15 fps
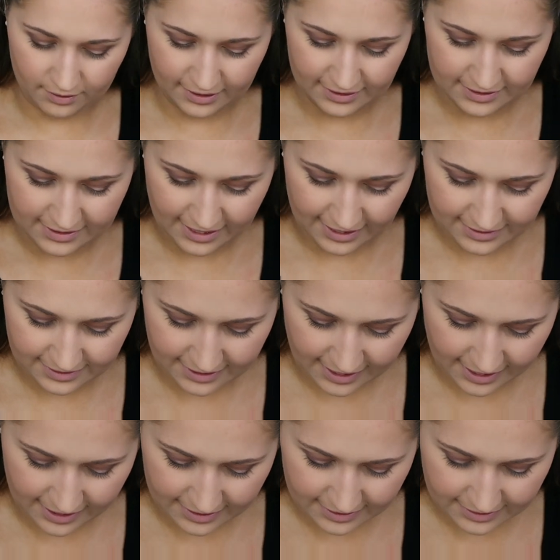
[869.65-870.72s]
Let's test
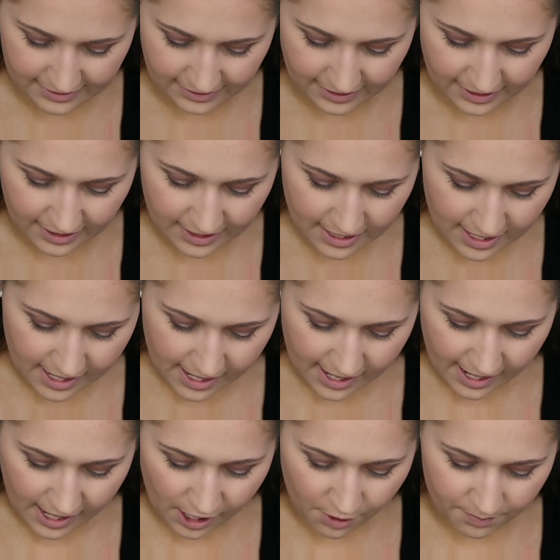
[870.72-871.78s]
it and see
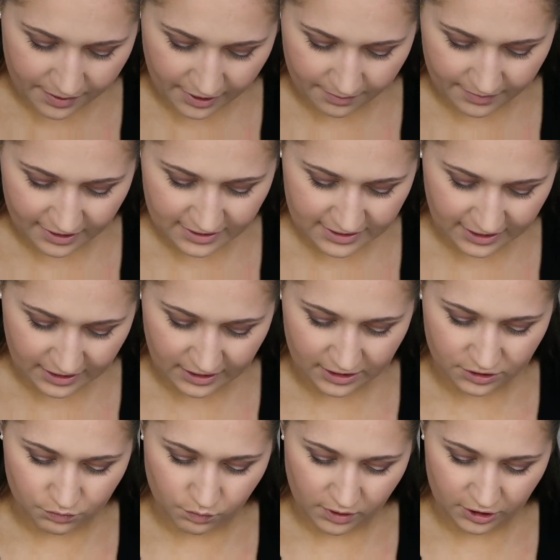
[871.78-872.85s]
how pigmented
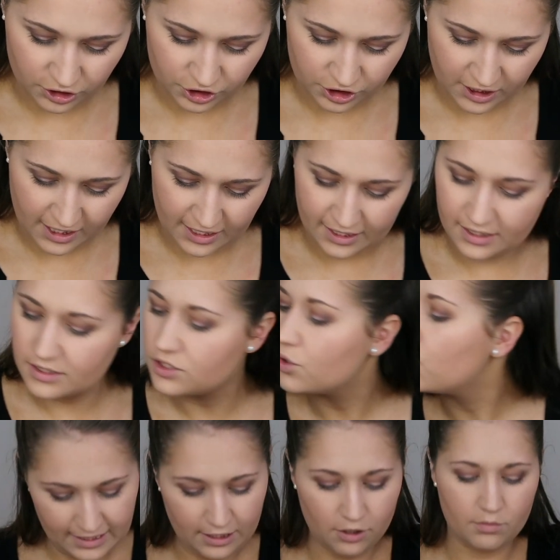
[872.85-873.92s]
this one shade is.
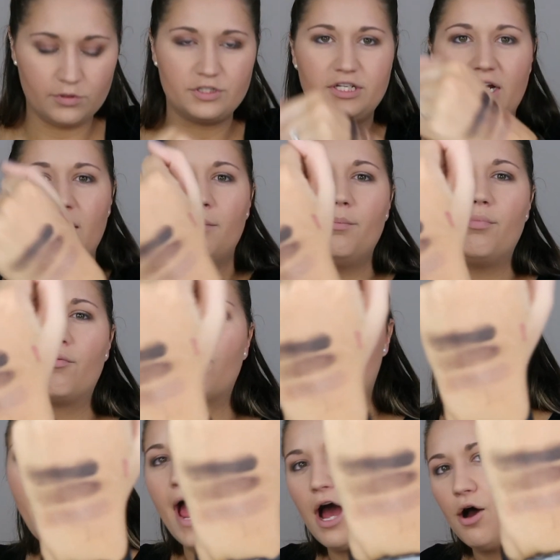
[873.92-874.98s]
It's like almost like a
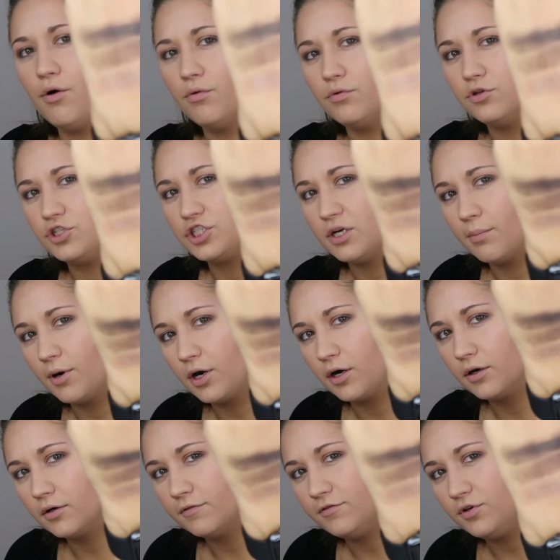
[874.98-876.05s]
brown
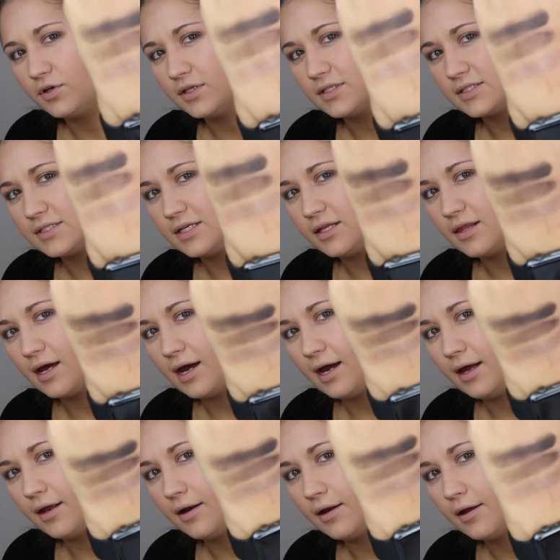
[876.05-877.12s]
shimmer. You can see
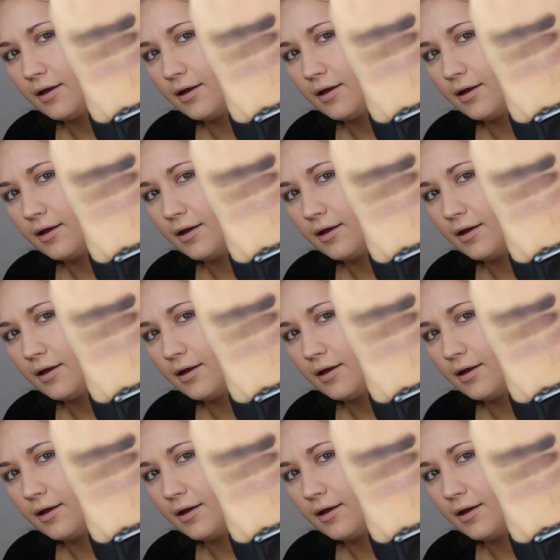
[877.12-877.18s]
that.